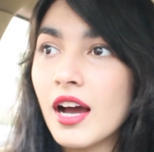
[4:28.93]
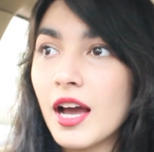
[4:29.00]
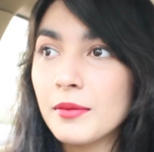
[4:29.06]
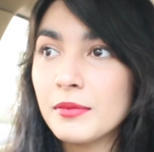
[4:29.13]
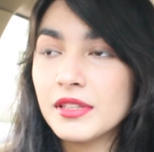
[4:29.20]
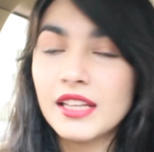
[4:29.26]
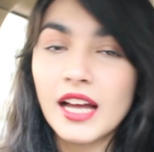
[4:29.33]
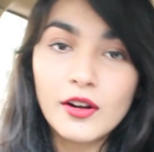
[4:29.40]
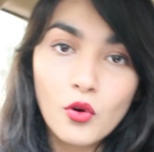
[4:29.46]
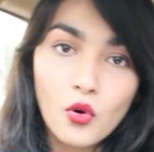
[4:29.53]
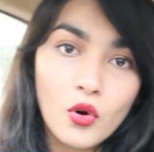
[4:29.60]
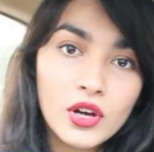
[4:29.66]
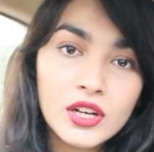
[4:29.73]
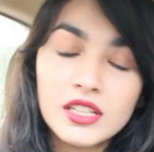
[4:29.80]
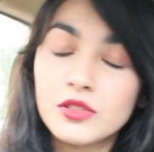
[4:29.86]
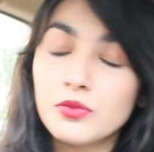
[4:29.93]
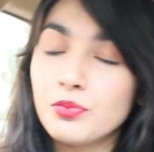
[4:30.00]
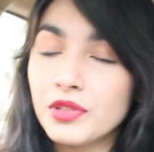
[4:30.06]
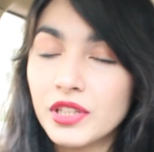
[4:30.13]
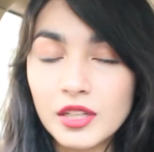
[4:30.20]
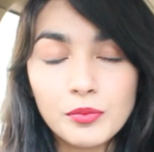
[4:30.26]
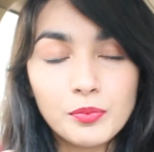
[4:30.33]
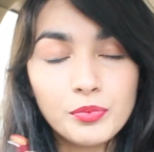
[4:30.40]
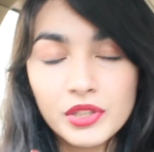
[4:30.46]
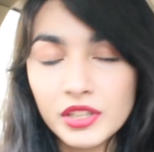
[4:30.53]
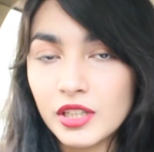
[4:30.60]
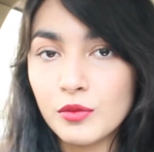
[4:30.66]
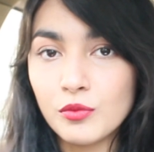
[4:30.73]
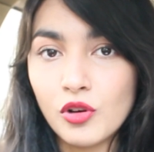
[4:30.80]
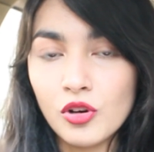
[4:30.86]
I mean, that oil is pretty
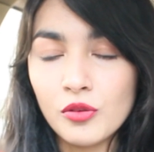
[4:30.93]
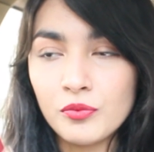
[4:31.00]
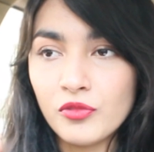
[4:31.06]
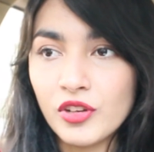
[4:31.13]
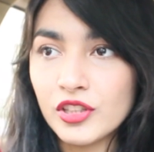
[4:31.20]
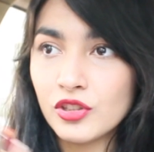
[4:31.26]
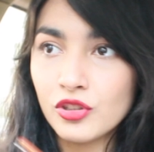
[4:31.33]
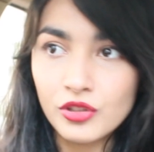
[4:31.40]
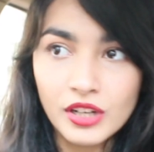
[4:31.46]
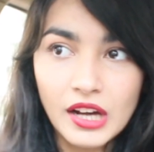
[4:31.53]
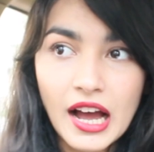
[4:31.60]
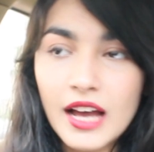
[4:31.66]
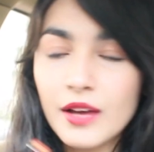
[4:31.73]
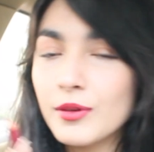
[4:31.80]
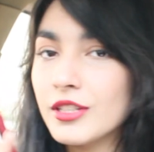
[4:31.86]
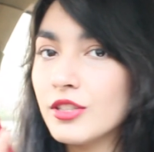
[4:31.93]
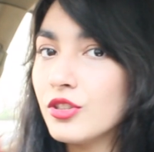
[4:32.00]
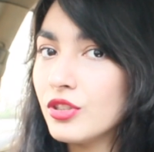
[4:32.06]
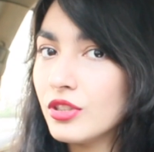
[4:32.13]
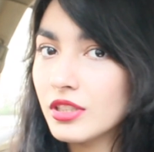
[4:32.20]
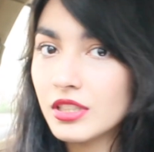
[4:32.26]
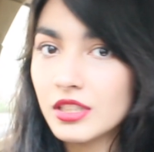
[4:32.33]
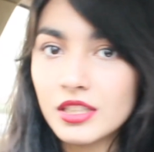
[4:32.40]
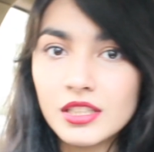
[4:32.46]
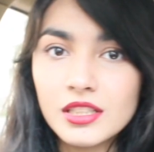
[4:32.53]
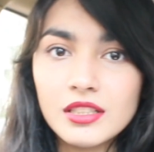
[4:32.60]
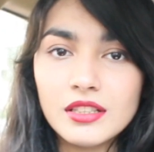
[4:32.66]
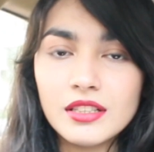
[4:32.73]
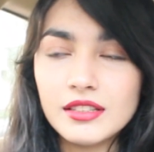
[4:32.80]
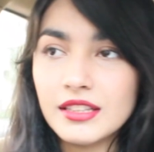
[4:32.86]
pretty warm. Whether you're a guy, whether you're a
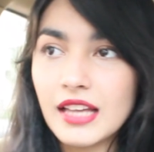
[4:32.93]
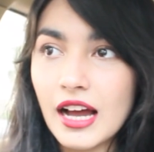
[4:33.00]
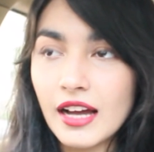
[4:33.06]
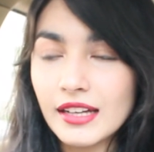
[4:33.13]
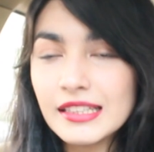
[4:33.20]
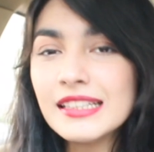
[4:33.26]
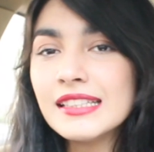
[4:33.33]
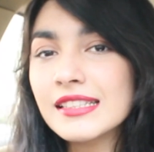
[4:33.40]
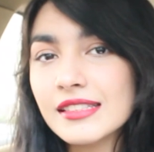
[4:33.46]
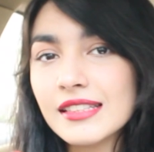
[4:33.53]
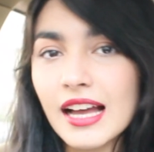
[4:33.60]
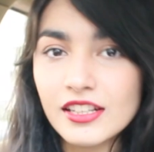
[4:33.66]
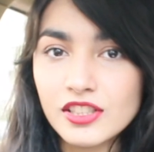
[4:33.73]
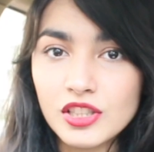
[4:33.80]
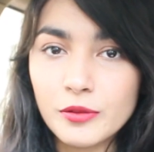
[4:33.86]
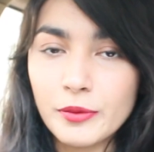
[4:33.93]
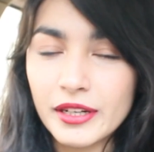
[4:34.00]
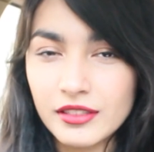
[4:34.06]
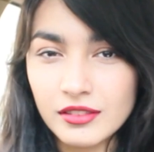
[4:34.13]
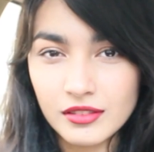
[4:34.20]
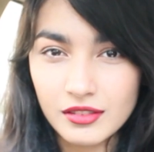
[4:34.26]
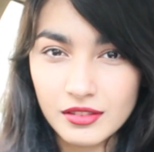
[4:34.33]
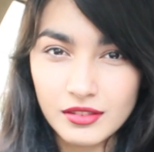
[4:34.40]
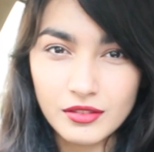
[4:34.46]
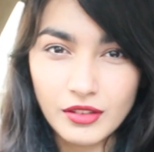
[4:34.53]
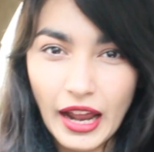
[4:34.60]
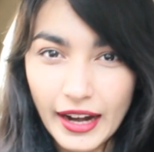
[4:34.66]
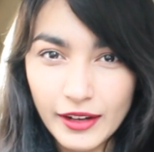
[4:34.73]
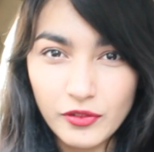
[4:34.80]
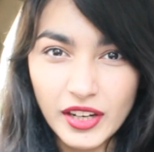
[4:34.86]
girl, the, Kiehl's is actually better than
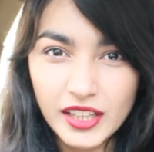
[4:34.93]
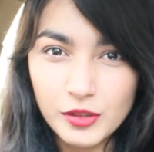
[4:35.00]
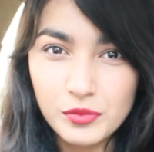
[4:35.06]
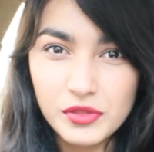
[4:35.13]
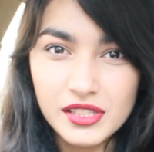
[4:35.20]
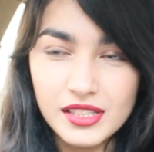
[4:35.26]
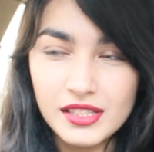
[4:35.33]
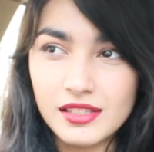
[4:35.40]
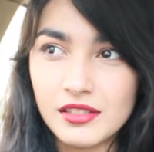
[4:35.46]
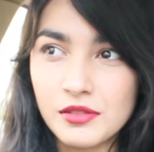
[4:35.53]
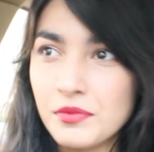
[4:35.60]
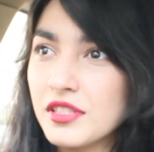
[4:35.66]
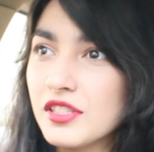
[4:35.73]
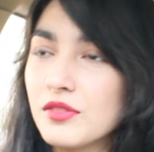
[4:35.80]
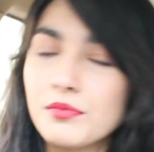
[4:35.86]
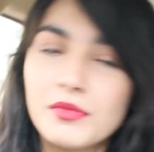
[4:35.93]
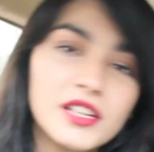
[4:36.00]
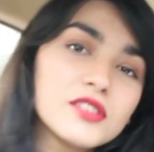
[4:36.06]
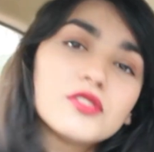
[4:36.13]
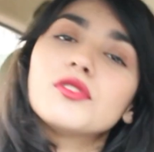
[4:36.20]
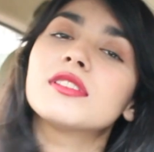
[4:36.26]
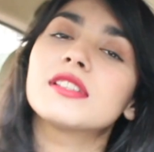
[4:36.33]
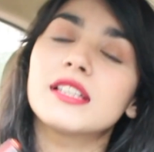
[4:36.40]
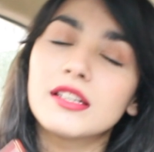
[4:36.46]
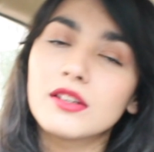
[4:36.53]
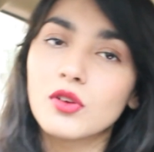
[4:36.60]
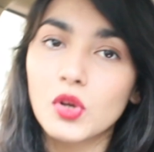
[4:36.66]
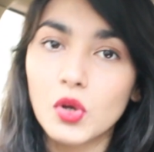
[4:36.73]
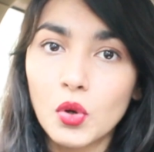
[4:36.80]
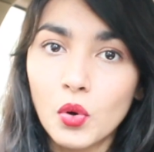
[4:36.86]
that vitamin C serum. It just makes your
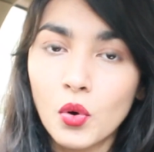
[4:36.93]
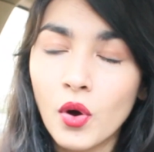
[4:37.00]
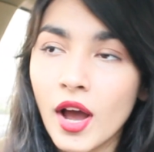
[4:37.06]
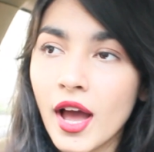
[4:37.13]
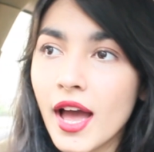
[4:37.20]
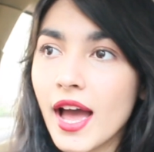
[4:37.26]
skin glow.